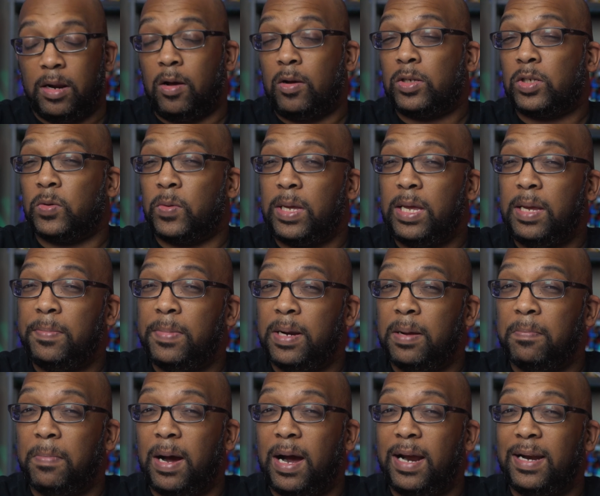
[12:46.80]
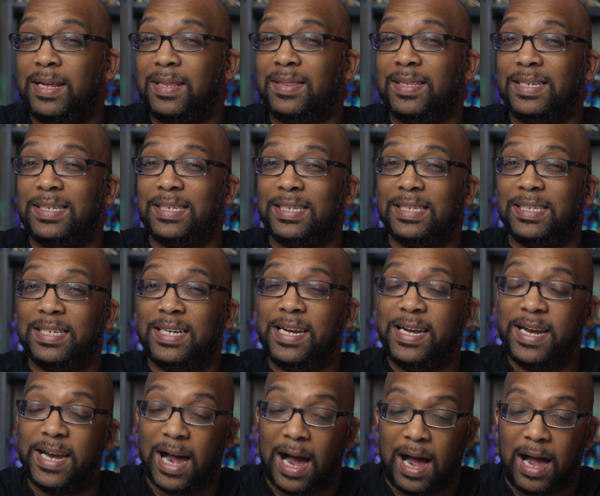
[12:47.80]
Now also keeping in mind that this is
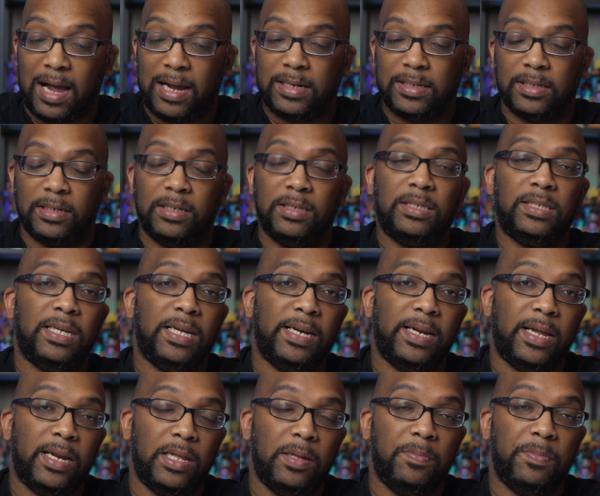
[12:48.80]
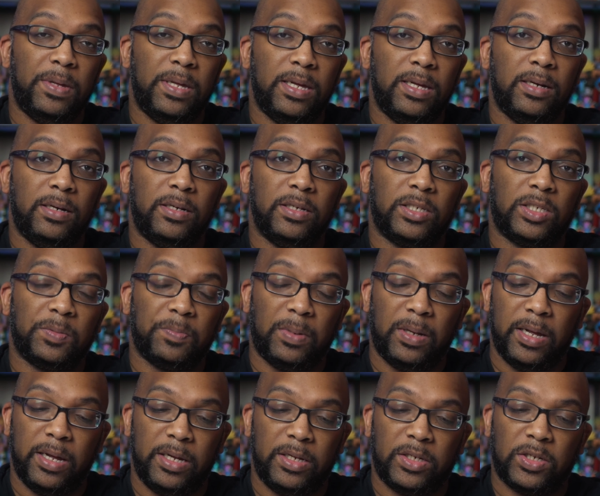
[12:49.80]
not a 1080p
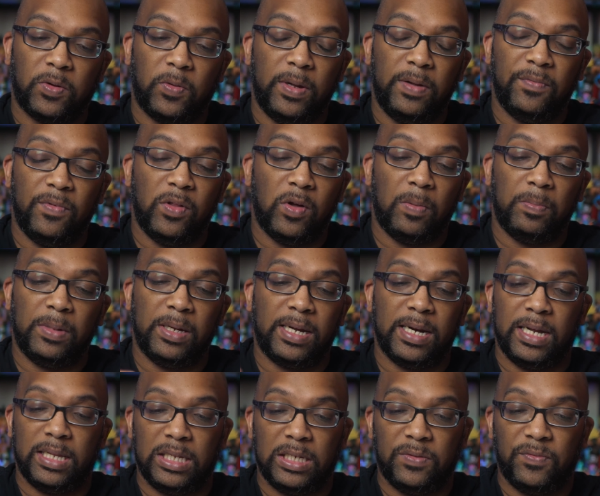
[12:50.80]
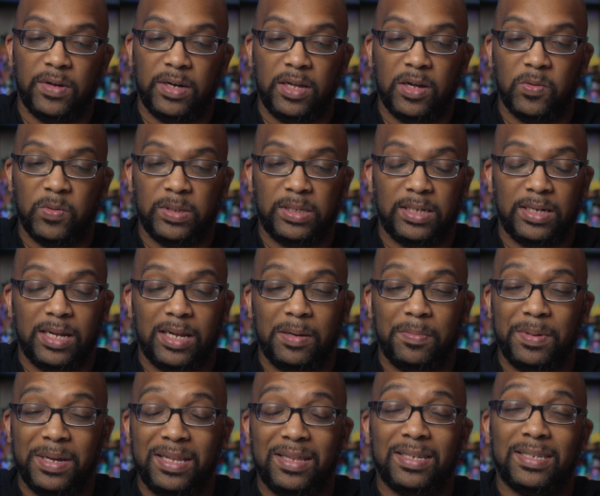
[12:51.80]
display. So even though I'm looking at this video in
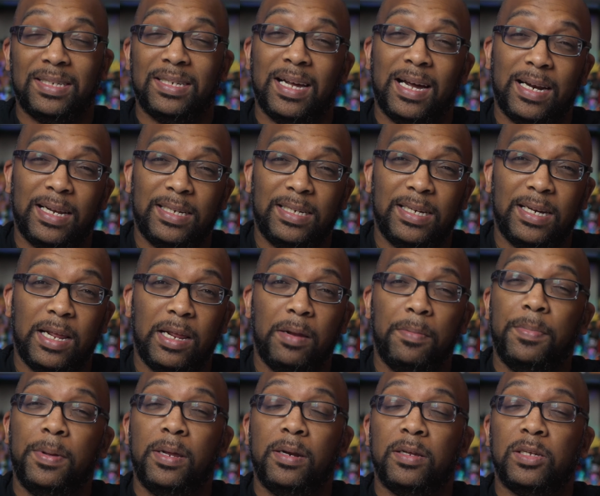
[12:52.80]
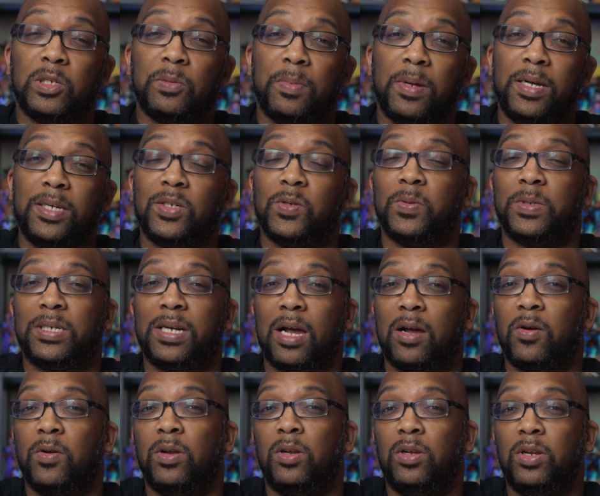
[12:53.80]
1080p, this is not a 1080p display, so it's not
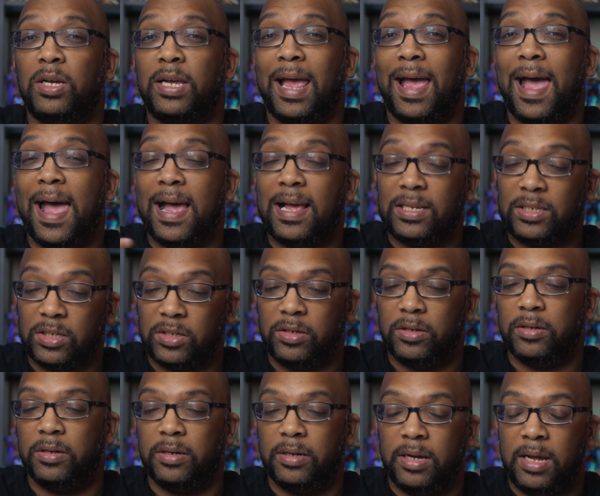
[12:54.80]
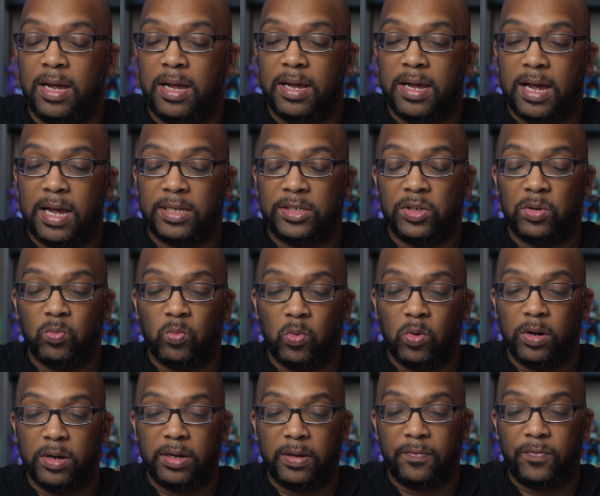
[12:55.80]
gonna look as good as it
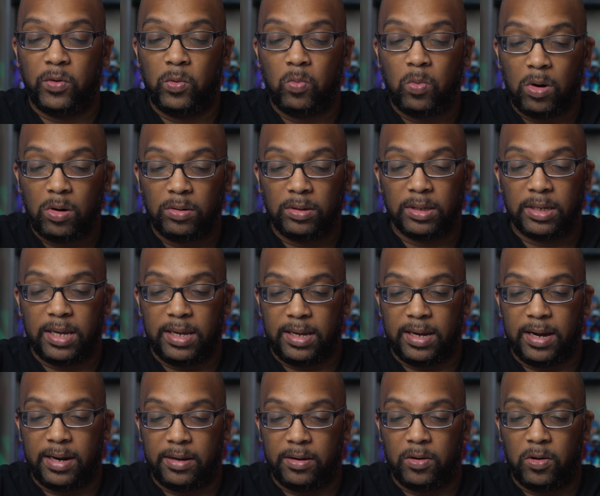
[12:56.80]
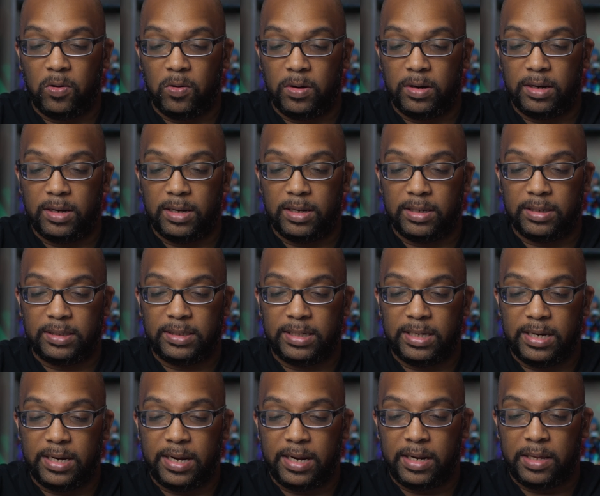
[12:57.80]
would if you were looking at it on a
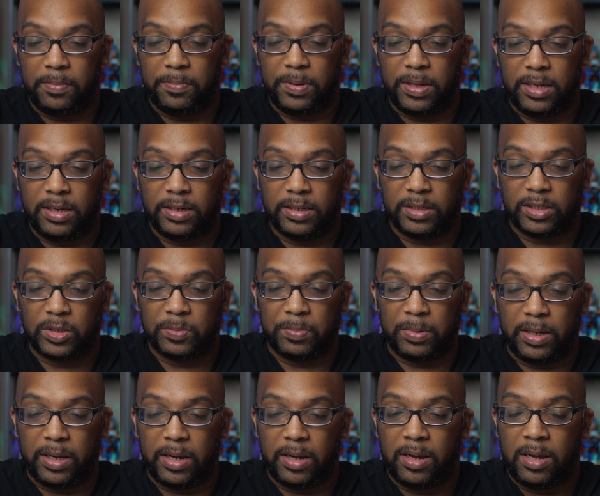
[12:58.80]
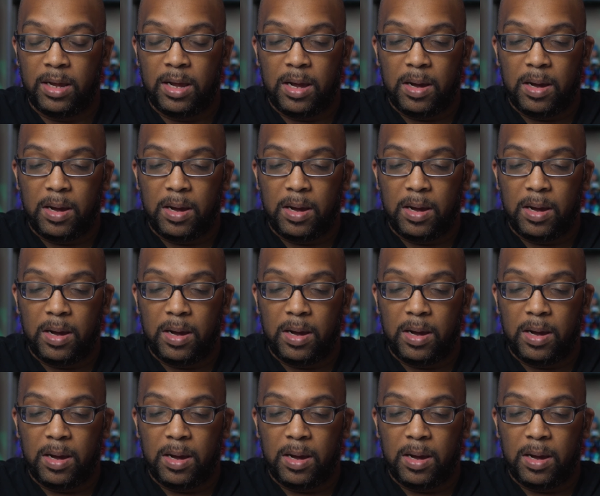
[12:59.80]
1080p display.